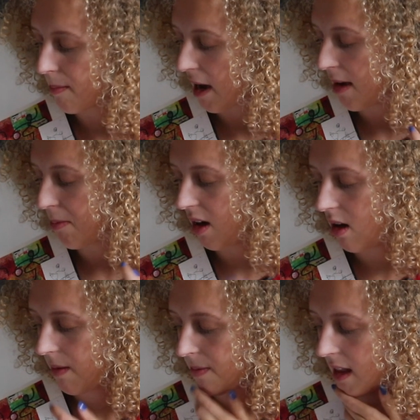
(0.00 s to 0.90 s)
paper,
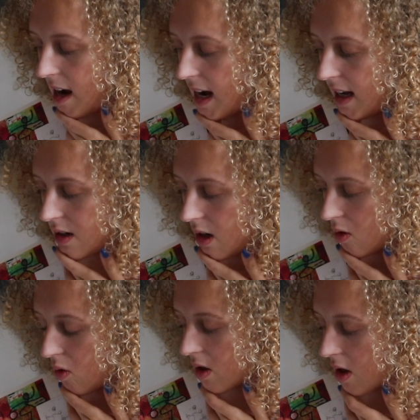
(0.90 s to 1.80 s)
and I
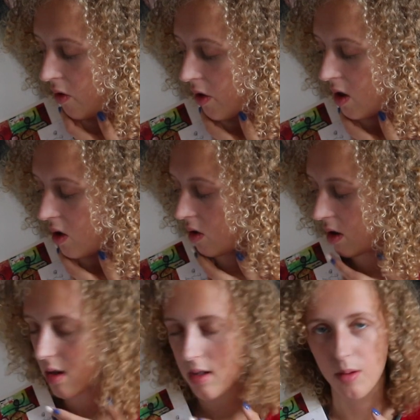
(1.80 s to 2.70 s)
also
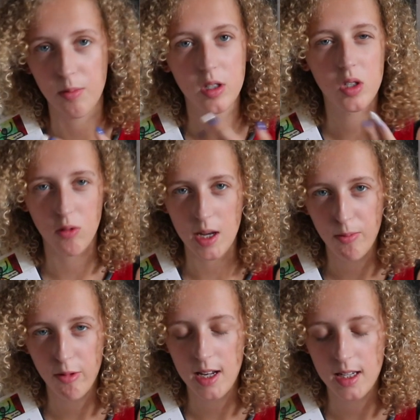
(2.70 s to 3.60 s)
used some screen
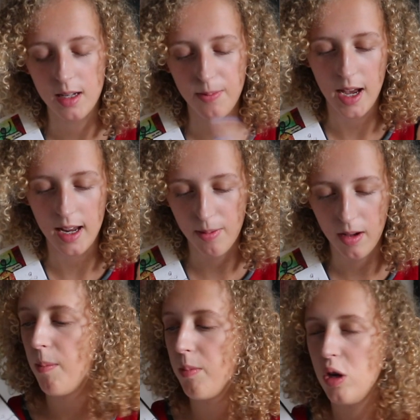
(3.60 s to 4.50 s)
printed
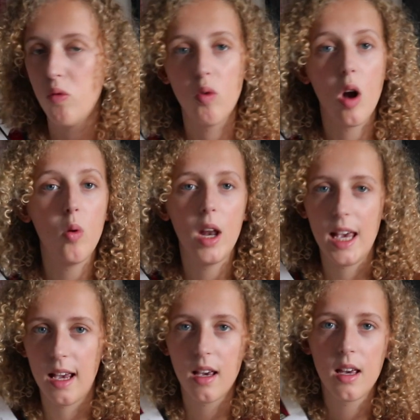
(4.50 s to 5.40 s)
paper, but you roll
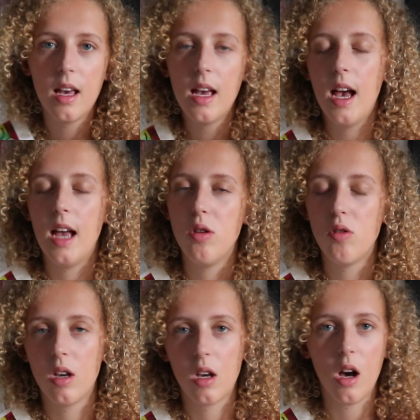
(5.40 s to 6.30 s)
ink and you
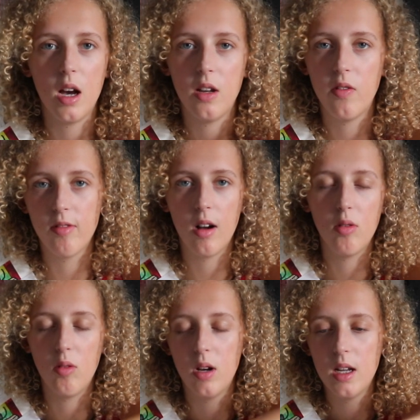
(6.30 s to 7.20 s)
can kind of
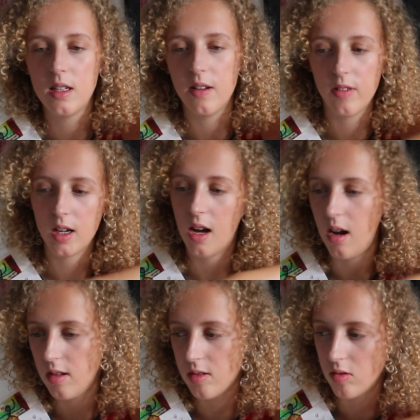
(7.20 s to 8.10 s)
roll different
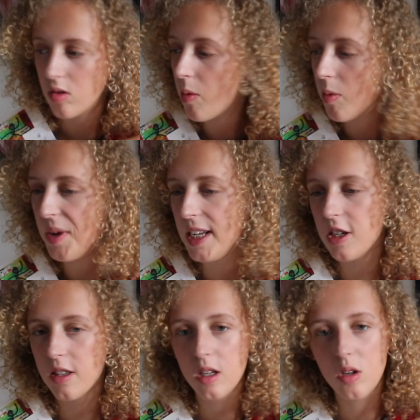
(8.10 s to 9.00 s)
colours on top of each
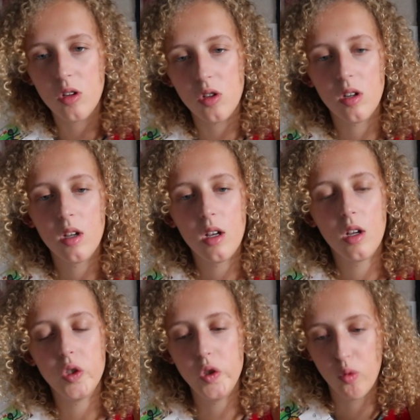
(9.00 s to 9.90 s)
other. You can
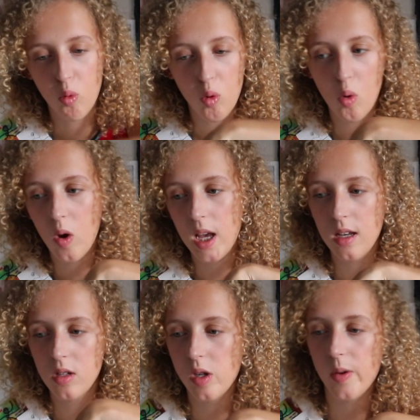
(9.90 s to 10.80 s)
draw into